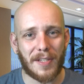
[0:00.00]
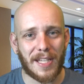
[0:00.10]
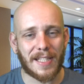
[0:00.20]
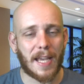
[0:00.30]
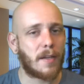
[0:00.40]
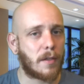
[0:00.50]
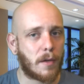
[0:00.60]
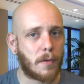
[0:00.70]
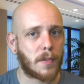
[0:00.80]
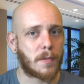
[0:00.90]

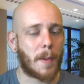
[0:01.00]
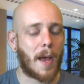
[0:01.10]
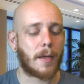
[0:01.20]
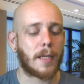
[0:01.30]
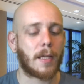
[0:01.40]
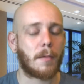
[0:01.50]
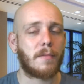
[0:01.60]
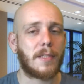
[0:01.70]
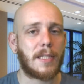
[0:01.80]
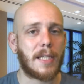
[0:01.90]
Nintendo is partnering with
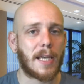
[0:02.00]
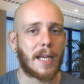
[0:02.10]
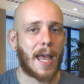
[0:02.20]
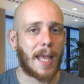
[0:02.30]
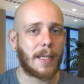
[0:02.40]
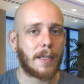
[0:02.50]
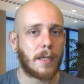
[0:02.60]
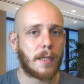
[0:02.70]
DNA